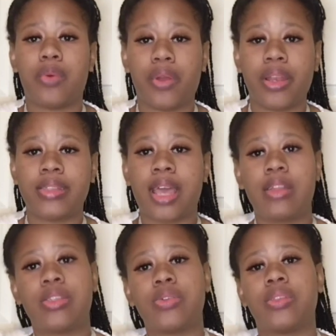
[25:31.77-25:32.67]
warning
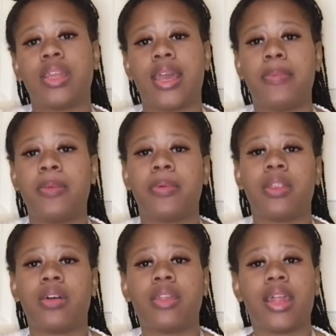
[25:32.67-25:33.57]
tattoo to let people
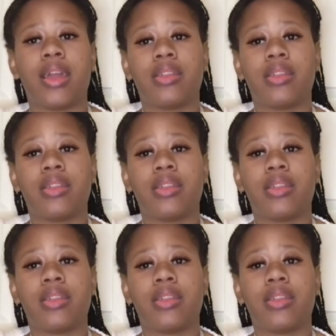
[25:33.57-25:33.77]
know that I